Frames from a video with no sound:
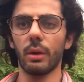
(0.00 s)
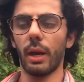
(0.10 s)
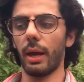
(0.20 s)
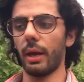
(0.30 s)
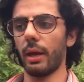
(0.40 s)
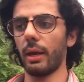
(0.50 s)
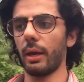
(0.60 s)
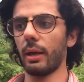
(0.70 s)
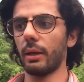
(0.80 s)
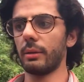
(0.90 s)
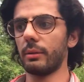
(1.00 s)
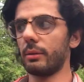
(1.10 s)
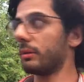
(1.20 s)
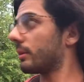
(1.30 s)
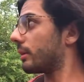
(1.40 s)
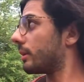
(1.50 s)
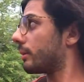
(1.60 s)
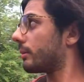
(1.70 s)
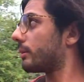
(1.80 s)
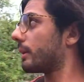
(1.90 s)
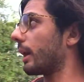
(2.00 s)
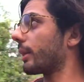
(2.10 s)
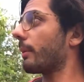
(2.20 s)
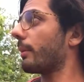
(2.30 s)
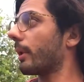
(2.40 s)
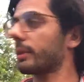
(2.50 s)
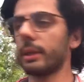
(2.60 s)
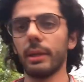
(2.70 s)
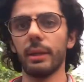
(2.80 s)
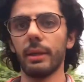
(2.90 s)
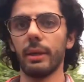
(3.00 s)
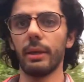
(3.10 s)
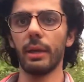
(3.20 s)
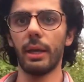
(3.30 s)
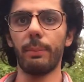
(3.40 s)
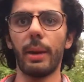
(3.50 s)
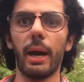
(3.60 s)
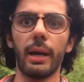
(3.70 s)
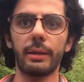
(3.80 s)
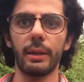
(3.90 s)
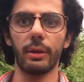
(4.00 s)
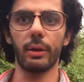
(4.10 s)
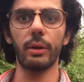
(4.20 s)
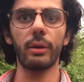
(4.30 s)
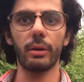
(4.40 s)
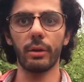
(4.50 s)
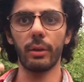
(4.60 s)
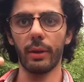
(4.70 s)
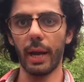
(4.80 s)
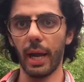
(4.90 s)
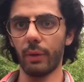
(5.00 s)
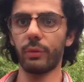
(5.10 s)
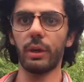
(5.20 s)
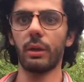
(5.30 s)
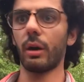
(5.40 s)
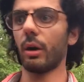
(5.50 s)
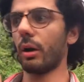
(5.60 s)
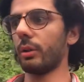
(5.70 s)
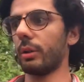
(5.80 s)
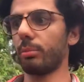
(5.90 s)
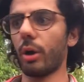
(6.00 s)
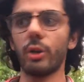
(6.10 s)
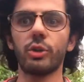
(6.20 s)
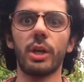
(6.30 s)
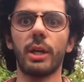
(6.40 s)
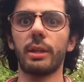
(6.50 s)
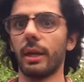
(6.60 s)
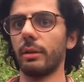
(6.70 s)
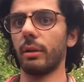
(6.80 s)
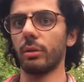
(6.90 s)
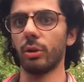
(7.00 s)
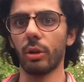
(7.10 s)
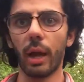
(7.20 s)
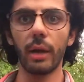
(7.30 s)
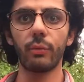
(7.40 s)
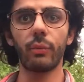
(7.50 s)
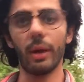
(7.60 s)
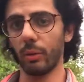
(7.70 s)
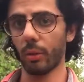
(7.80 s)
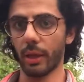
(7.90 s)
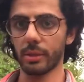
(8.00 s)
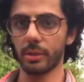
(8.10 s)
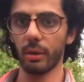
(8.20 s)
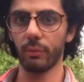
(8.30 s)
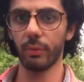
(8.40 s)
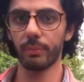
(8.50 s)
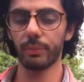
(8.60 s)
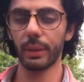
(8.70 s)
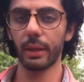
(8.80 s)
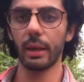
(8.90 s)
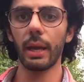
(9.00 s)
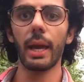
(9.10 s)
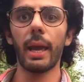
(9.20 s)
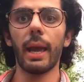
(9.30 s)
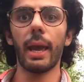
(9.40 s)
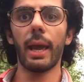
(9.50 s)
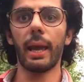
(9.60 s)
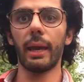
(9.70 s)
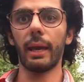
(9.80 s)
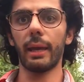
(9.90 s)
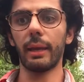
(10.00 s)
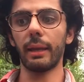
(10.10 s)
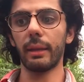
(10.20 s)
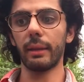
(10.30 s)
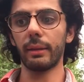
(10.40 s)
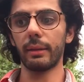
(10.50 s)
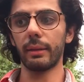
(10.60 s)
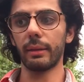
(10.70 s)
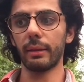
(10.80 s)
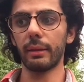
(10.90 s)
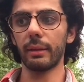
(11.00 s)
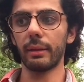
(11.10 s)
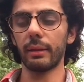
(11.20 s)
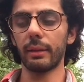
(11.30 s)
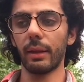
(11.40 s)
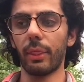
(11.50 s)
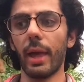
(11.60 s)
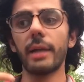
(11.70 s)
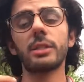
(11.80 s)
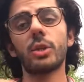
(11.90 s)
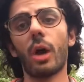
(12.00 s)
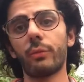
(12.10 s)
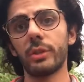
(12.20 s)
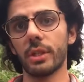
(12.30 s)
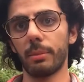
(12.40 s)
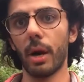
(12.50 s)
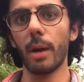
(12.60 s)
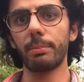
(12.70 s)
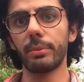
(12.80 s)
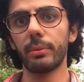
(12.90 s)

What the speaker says: and tell them about the impact that they're having on the project and on your life and all that stuff. And that softens them up.